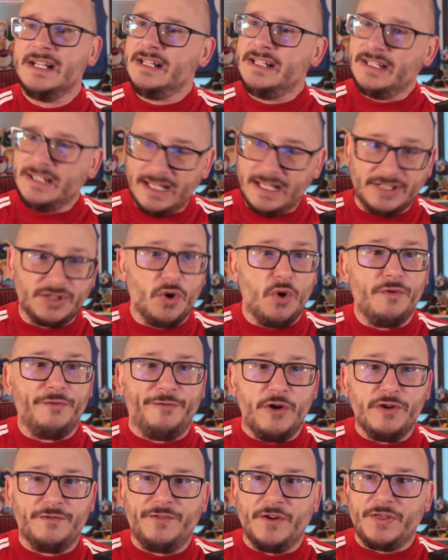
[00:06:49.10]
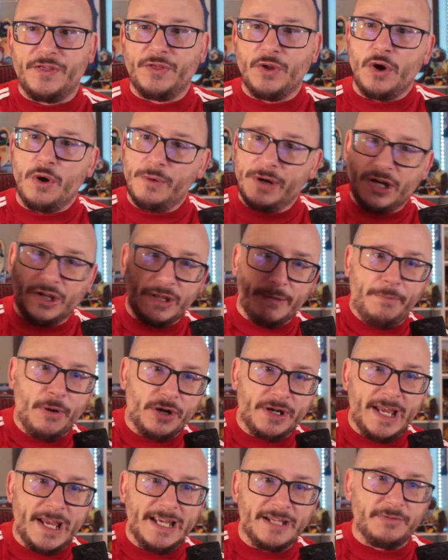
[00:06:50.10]
it's all food for thought. We've got the
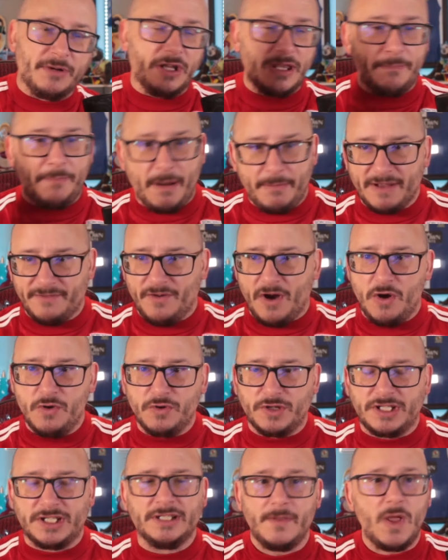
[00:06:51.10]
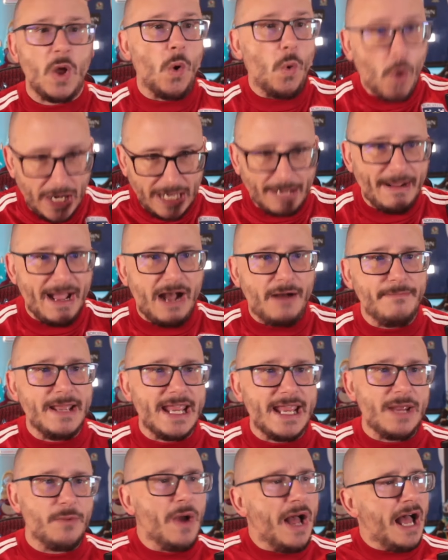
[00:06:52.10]
bookies. We've got the public vote. What about
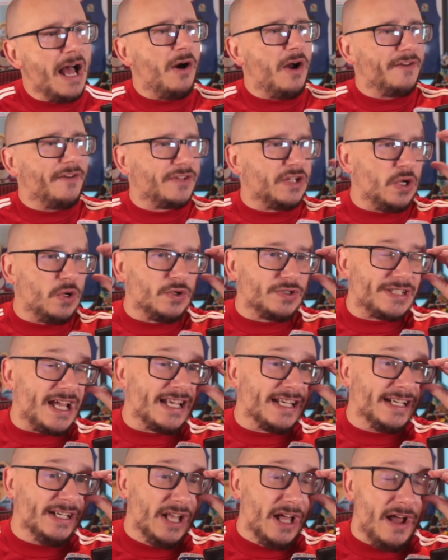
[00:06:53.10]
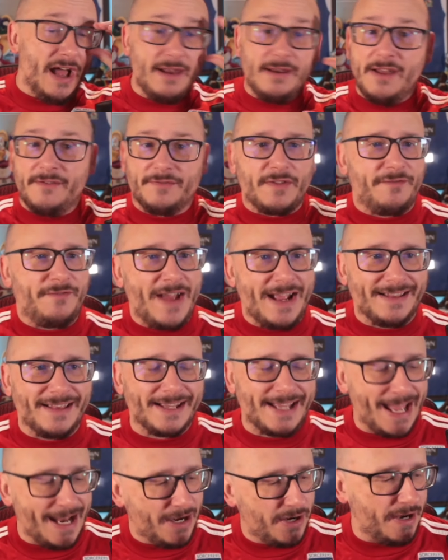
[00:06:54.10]
me? Well, of course, I'd lo I love the fact that
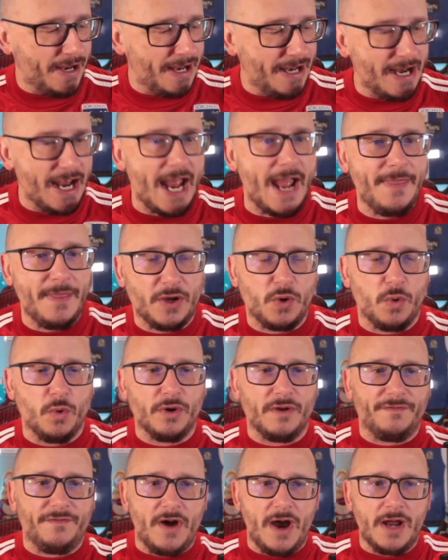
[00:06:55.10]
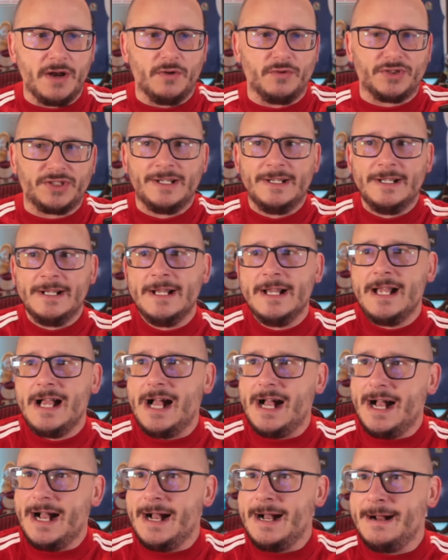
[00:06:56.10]
Canada are here and the quarterfinals.
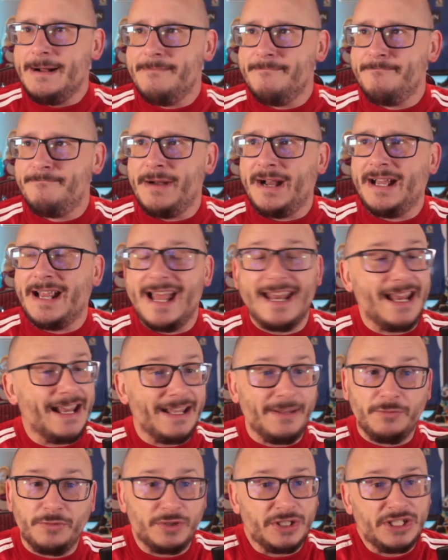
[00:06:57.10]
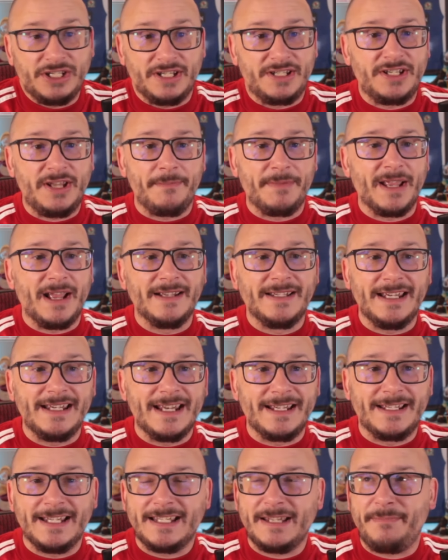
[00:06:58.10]
Um, but and I, it was just something I didn't
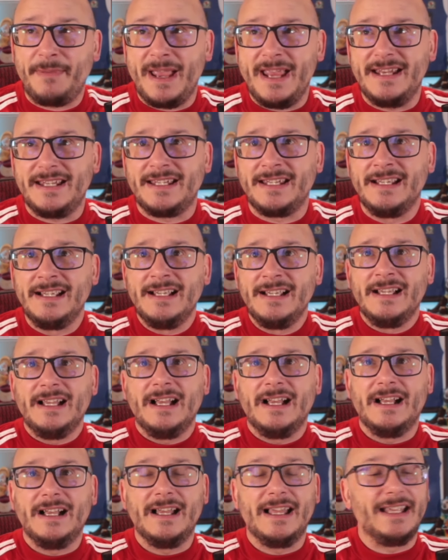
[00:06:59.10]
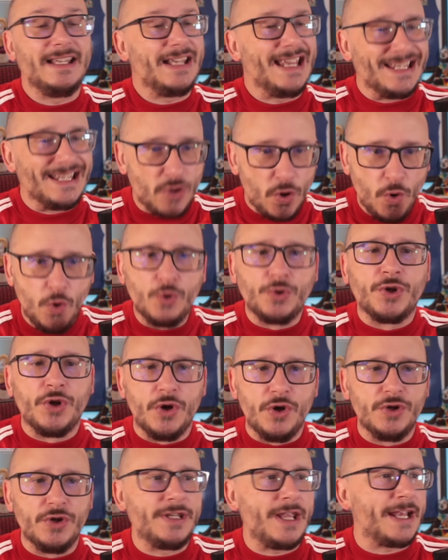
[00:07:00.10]
anticipate. Uh, it, it's all
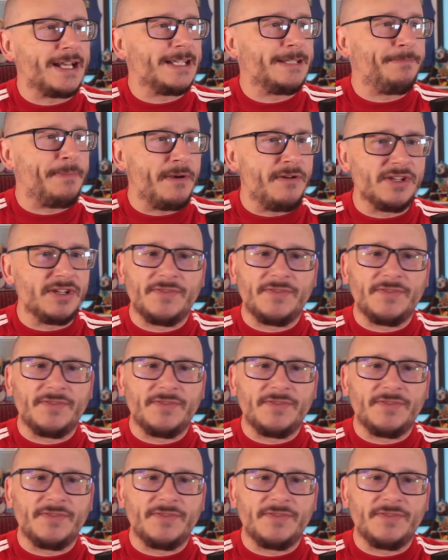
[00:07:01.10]
good experience for